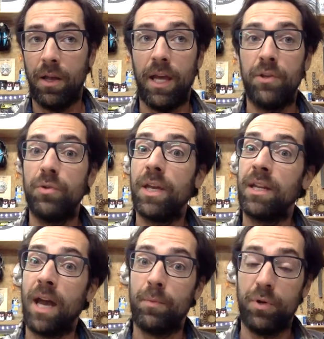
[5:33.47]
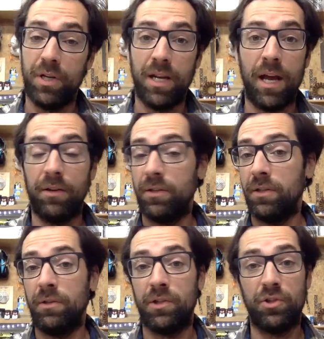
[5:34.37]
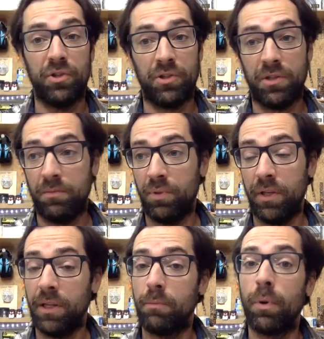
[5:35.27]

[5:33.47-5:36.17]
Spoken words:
and you cannot put it out until it's just completely